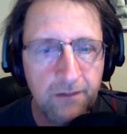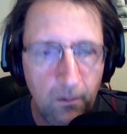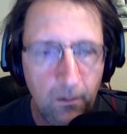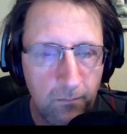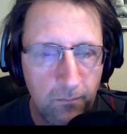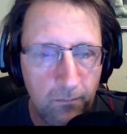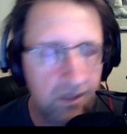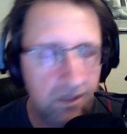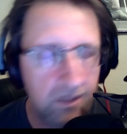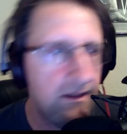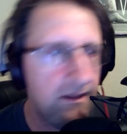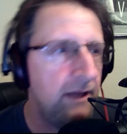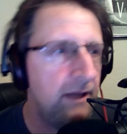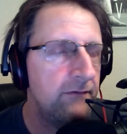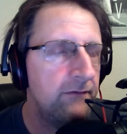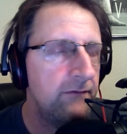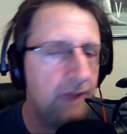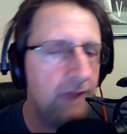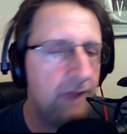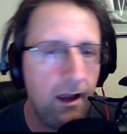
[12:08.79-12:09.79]
but they
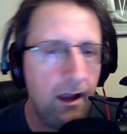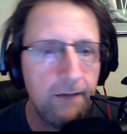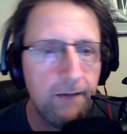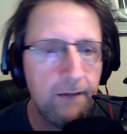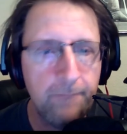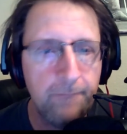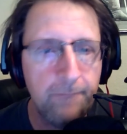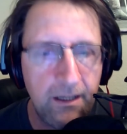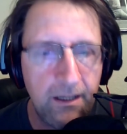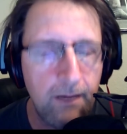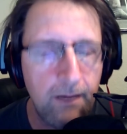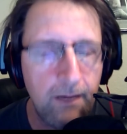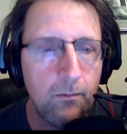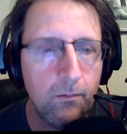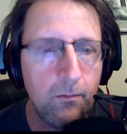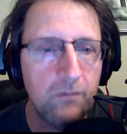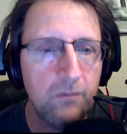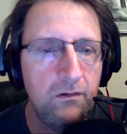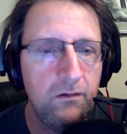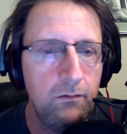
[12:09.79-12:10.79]
have not been
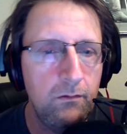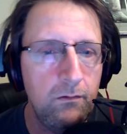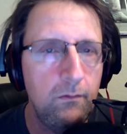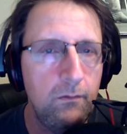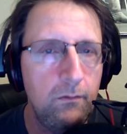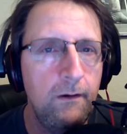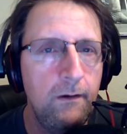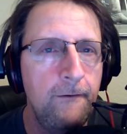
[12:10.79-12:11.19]
able to